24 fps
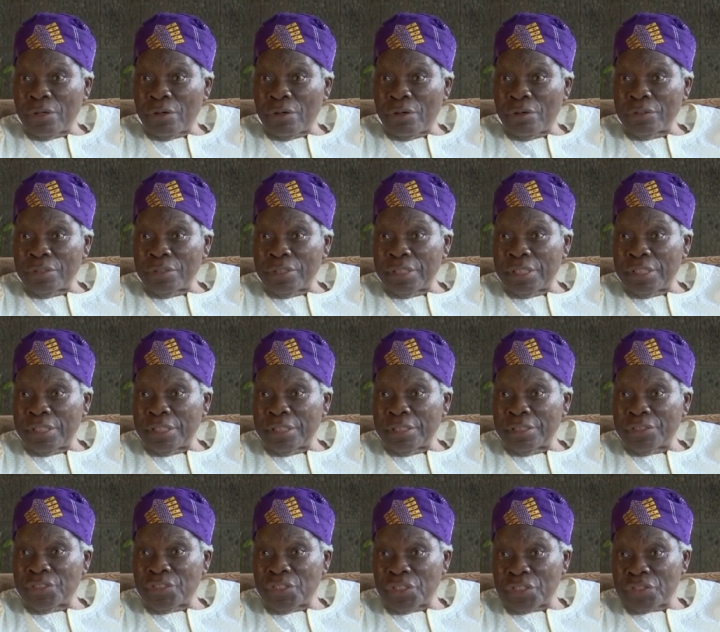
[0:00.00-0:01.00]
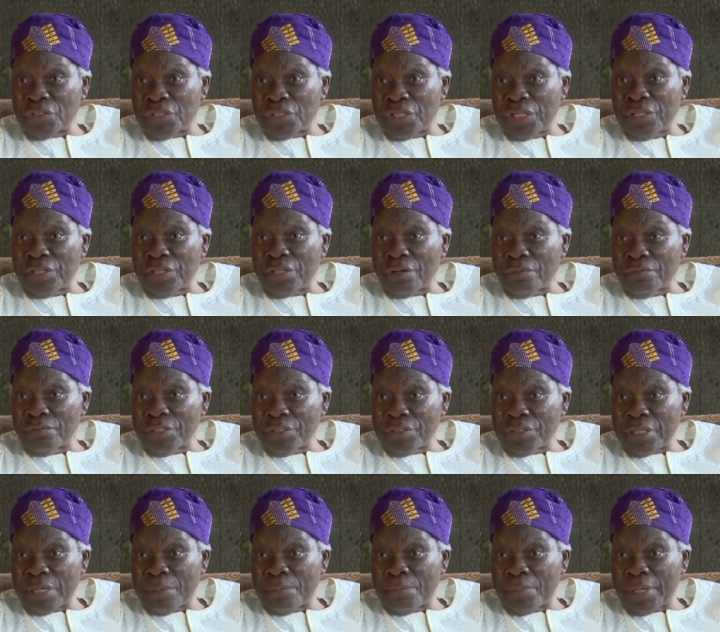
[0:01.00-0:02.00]
on the 16th of
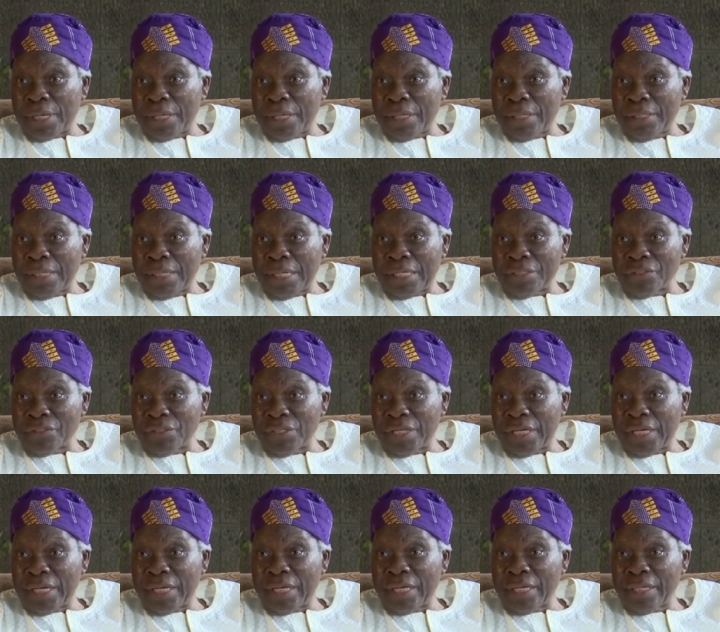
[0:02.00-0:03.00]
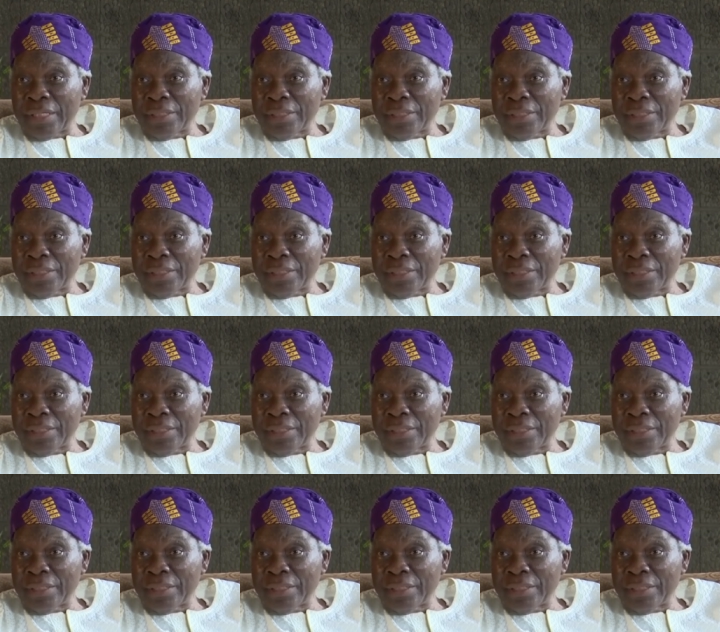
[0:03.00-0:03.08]
December last year.